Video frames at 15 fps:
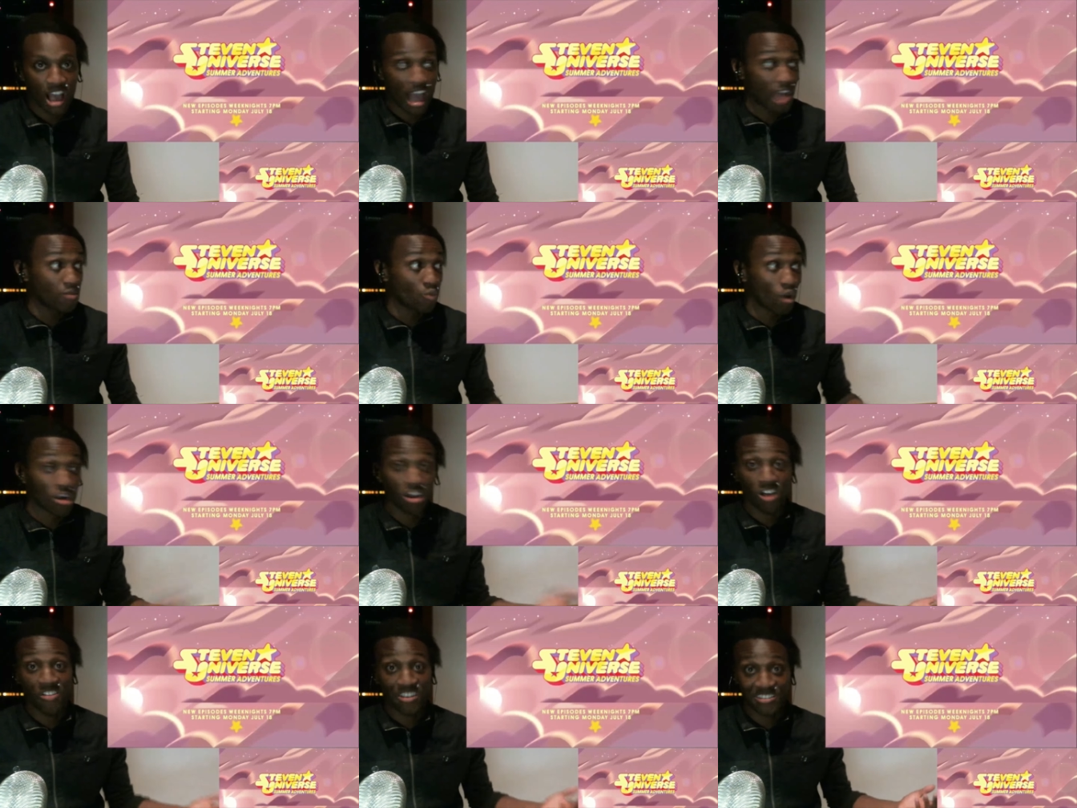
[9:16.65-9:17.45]
I want
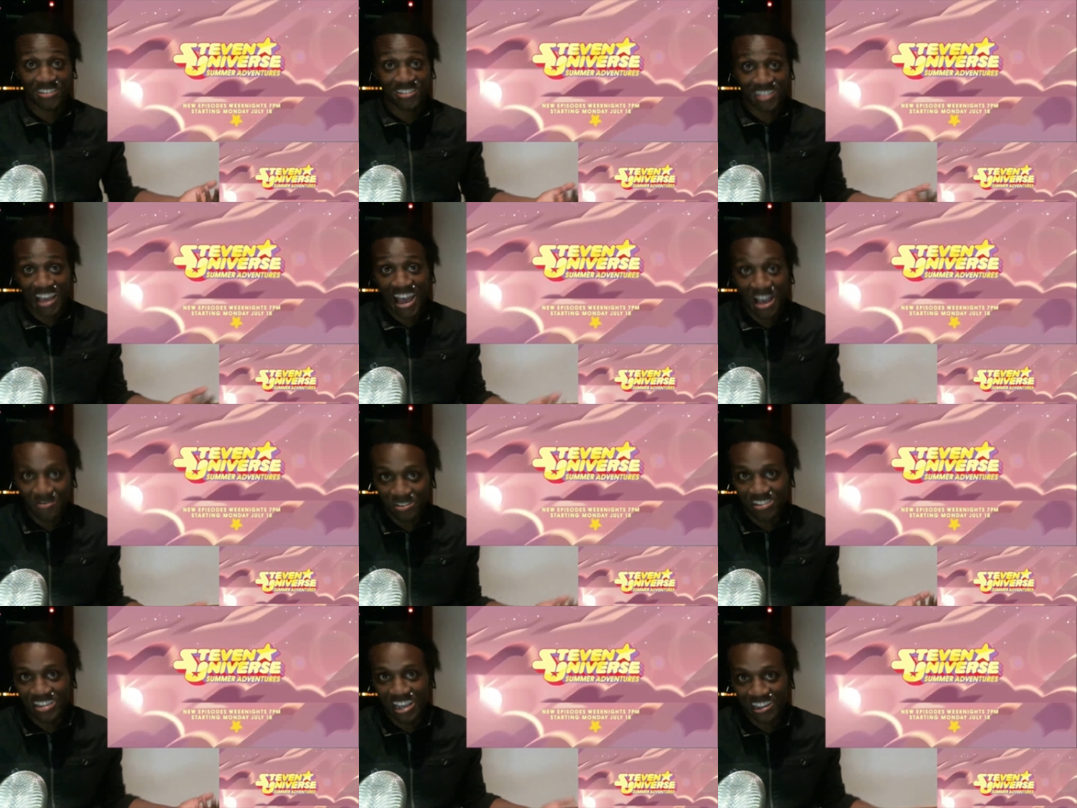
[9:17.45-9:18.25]
all that shit to
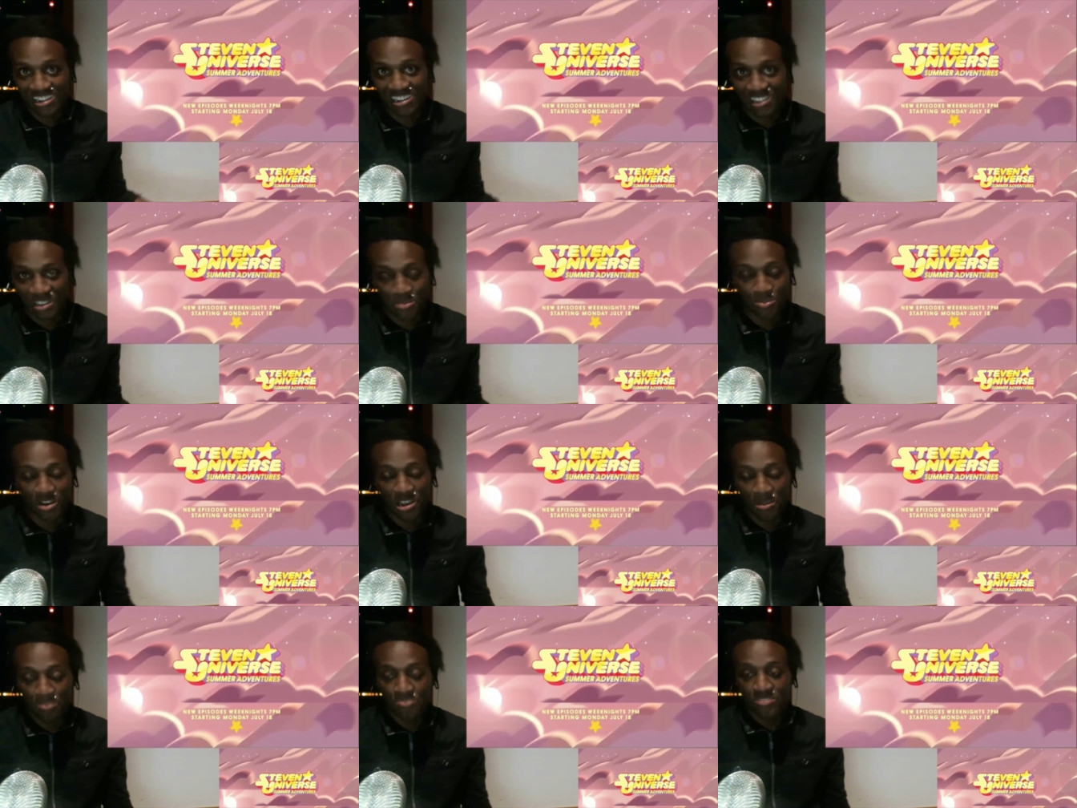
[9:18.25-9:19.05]
happen technically,
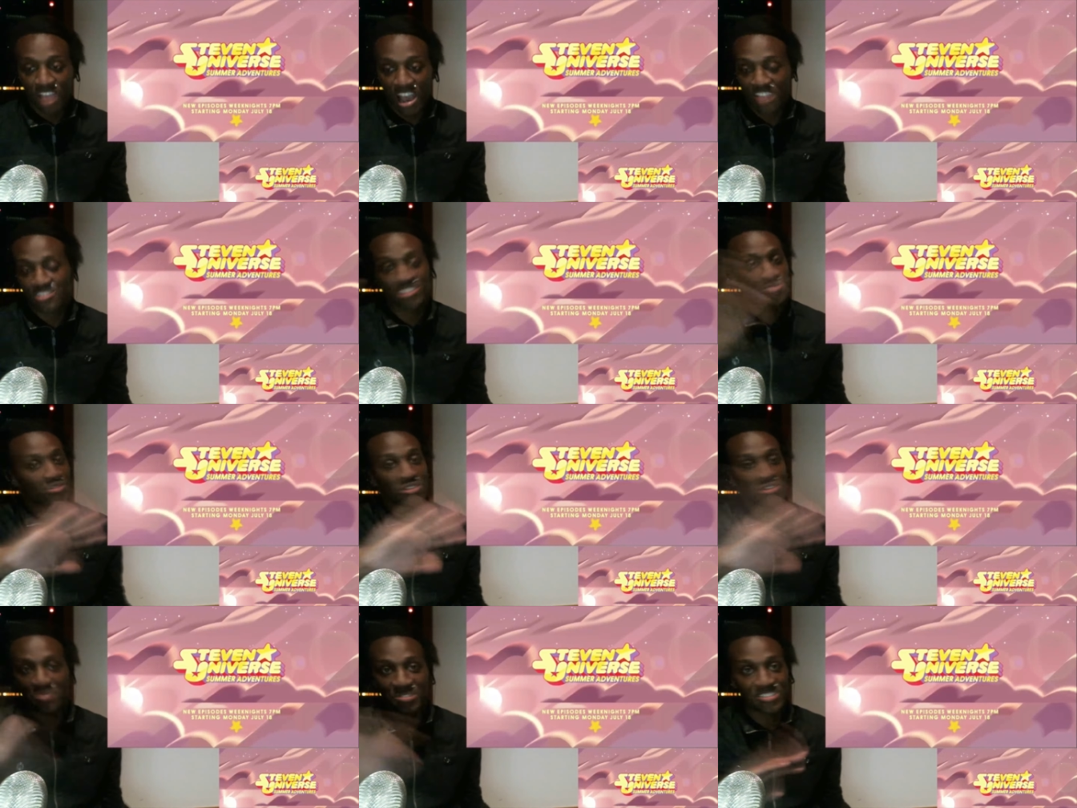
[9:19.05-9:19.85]
but I shouldn't
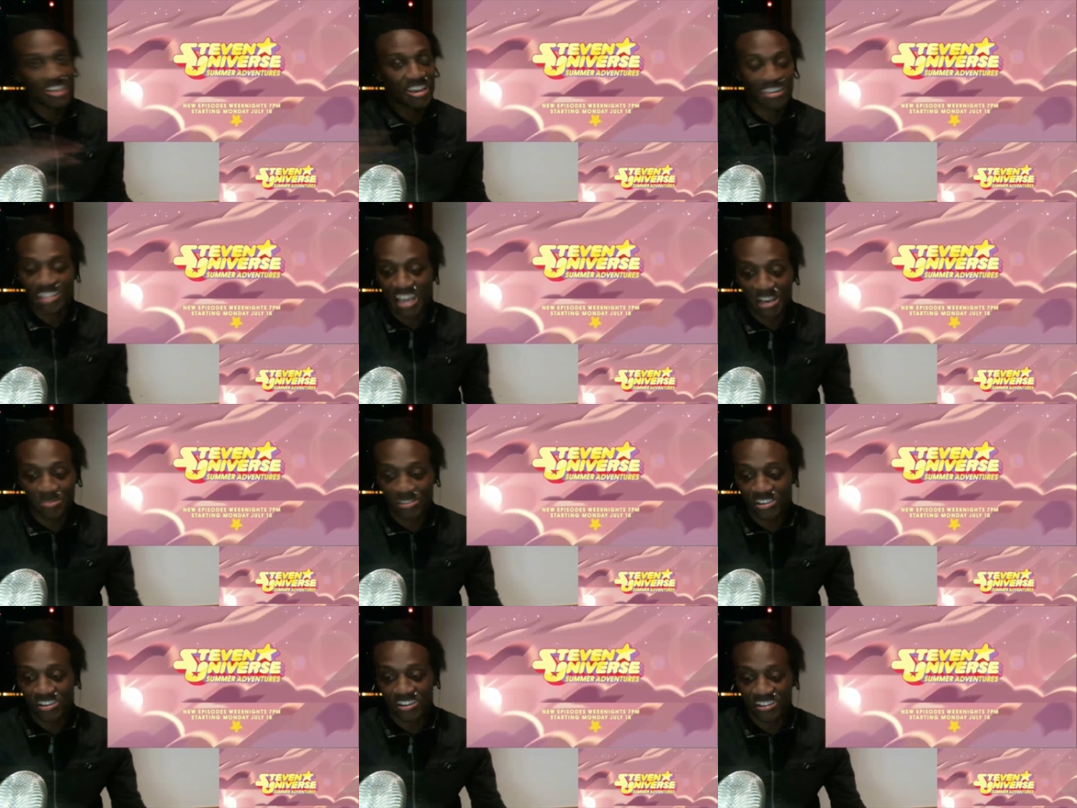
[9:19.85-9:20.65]
really be saying that
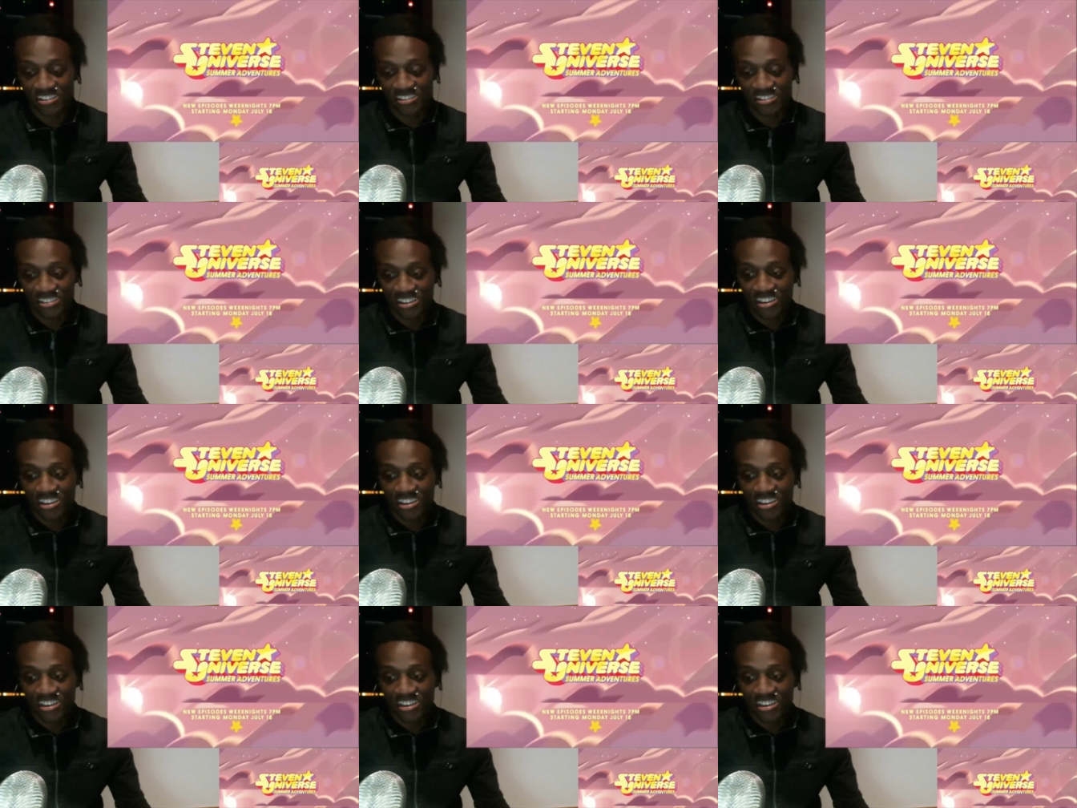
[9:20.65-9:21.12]
because,